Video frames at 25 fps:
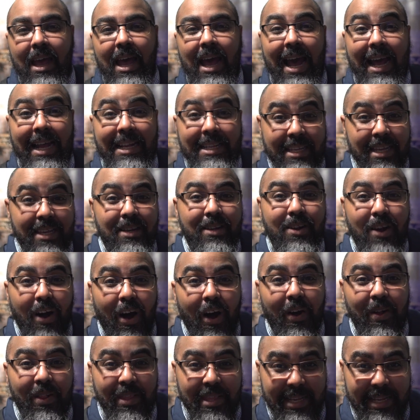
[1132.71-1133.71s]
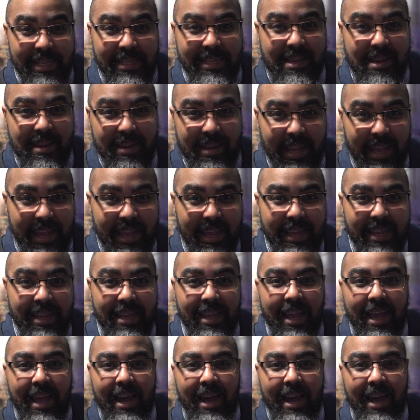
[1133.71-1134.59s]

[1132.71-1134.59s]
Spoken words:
I did call in today